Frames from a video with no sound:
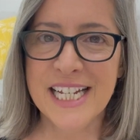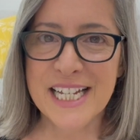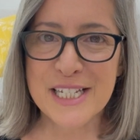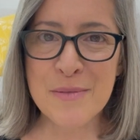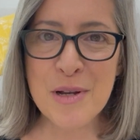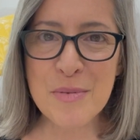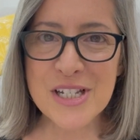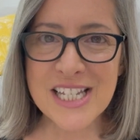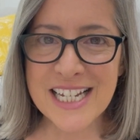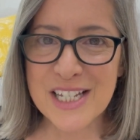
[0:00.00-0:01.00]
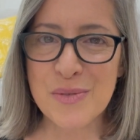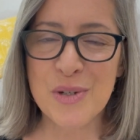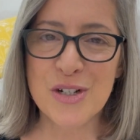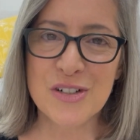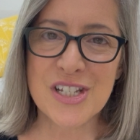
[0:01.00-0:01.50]
Tip number six,
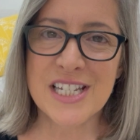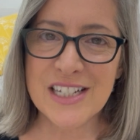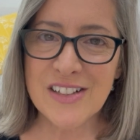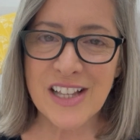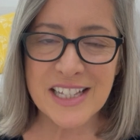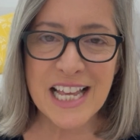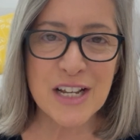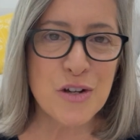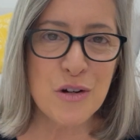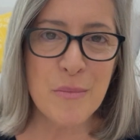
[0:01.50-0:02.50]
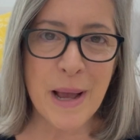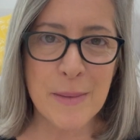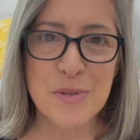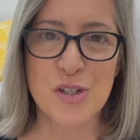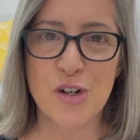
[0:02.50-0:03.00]
when you're still on that Google
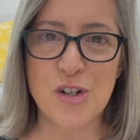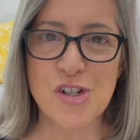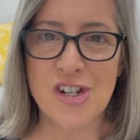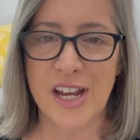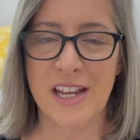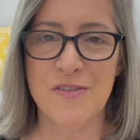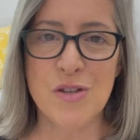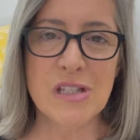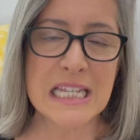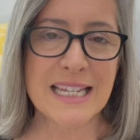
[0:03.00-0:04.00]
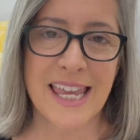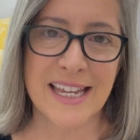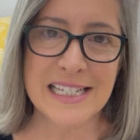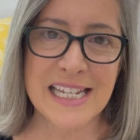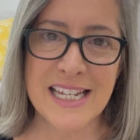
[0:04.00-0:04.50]
Maps search, if you see a
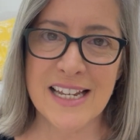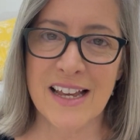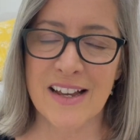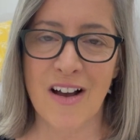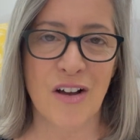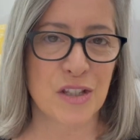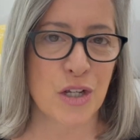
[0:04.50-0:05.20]
cantina on the